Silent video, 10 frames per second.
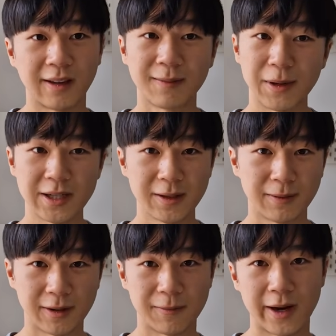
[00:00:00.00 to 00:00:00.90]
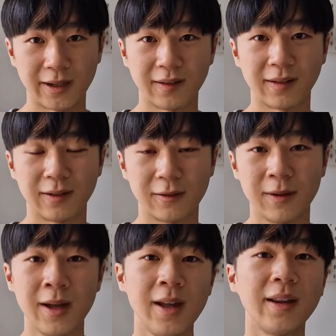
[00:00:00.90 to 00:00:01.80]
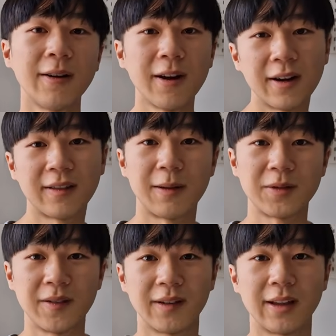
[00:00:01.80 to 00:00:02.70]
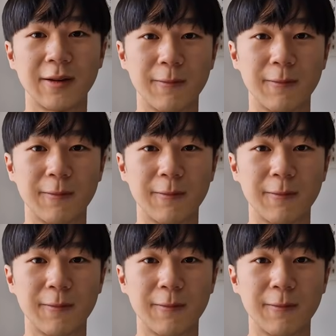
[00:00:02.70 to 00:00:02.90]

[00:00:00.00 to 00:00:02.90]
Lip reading: especially with the wires too. There are exceptions like the